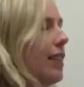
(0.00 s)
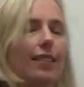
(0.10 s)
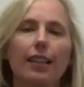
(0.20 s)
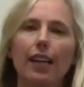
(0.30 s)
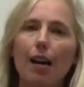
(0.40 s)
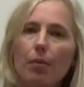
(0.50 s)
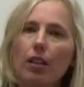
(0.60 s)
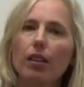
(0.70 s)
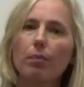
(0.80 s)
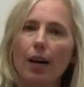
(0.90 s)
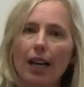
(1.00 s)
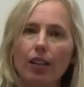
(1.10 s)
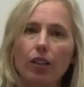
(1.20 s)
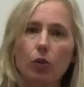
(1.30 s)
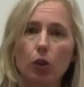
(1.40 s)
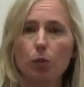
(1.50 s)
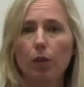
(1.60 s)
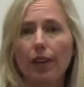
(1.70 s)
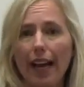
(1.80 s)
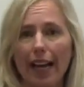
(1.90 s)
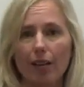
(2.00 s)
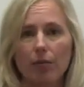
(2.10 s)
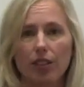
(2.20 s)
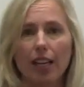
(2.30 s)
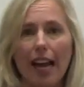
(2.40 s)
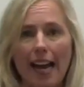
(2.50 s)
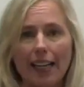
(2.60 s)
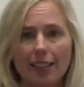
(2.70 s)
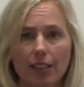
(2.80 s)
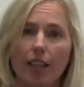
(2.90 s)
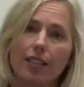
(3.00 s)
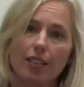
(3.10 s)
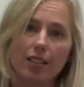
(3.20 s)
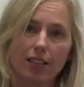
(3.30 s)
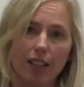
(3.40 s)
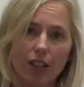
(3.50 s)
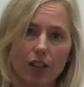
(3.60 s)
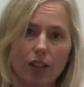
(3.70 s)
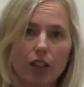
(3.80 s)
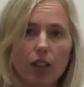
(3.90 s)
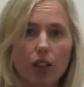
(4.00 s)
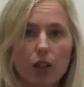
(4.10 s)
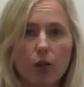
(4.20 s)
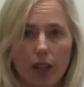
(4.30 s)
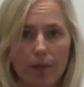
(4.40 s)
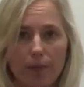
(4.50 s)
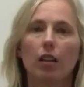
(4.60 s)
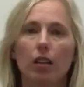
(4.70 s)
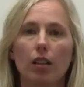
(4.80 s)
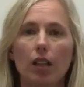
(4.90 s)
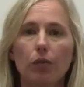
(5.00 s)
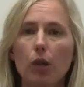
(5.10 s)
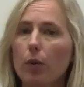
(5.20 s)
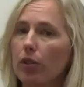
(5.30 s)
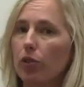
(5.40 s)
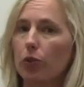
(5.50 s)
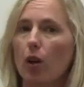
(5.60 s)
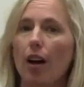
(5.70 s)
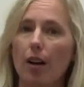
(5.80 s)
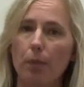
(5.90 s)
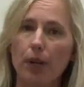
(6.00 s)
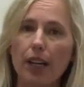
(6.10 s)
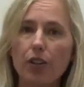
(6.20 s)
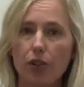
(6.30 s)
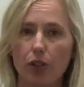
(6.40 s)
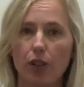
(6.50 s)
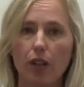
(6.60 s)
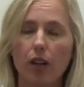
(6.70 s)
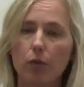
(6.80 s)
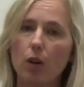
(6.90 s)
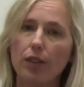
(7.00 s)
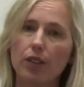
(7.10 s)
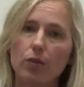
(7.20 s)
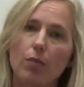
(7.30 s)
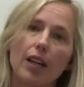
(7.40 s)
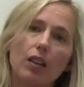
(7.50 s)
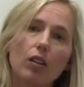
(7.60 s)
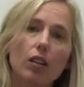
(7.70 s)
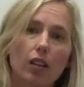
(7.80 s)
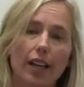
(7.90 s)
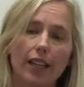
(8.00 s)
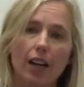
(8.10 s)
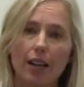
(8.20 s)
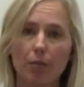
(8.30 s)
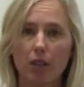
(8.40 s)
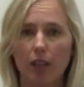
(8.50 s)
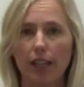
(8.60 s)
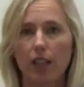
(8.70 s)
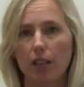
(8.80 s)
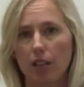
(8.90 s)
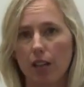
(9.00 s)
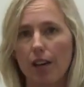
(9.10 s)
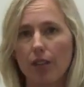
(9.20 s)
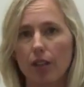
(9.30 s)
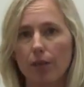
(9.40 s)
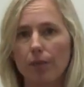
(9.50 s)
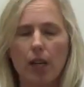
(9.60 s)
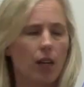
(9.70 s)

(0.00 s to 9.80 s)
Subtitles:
is a chemically bonded group of atoms that acts as a single unit. If we were to draw a picture of what this might look like on a molecular level,